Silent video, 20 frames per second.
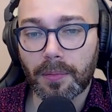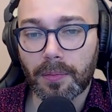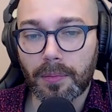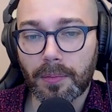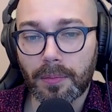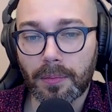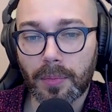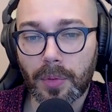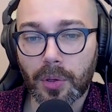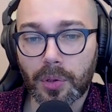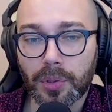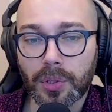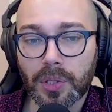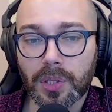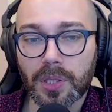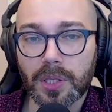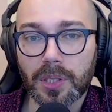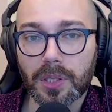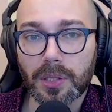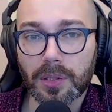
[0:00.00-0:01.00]

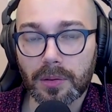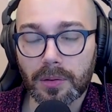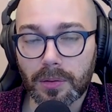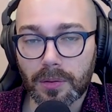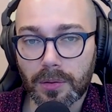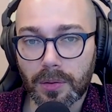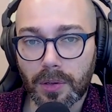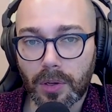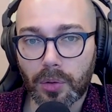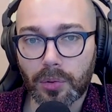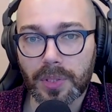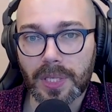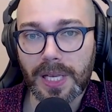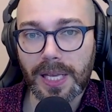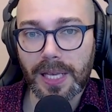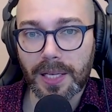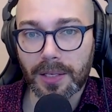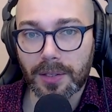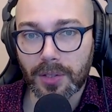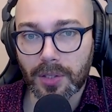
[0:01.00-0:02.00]
most
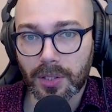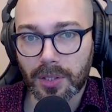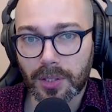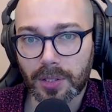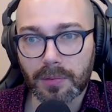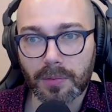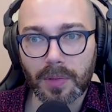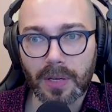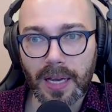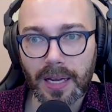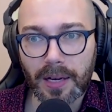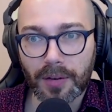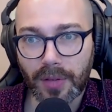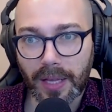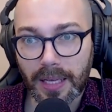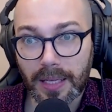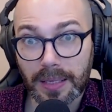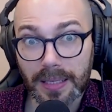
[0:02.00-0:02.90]
OTs kind of like